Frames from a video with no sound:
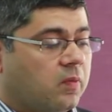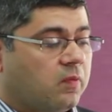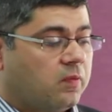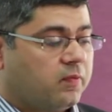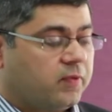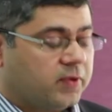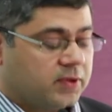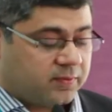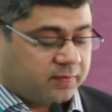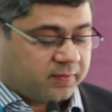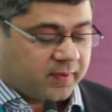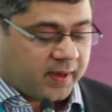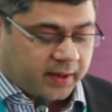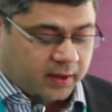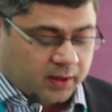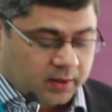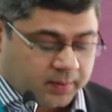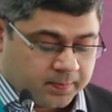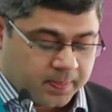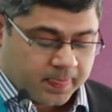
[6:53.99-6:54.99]
for the
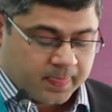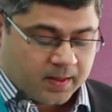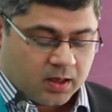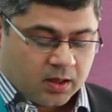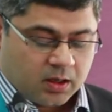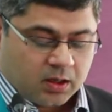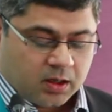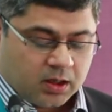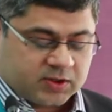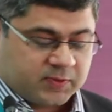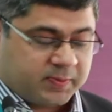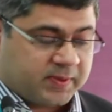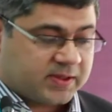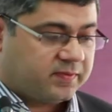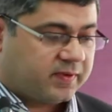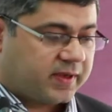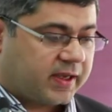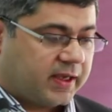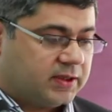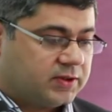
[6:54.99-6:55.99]
FHIR
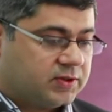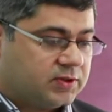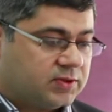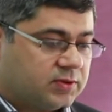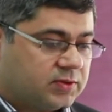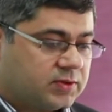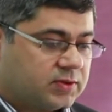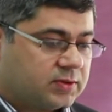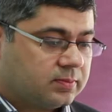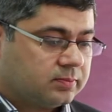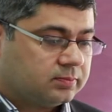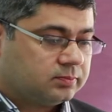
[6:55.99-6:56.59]
specifications.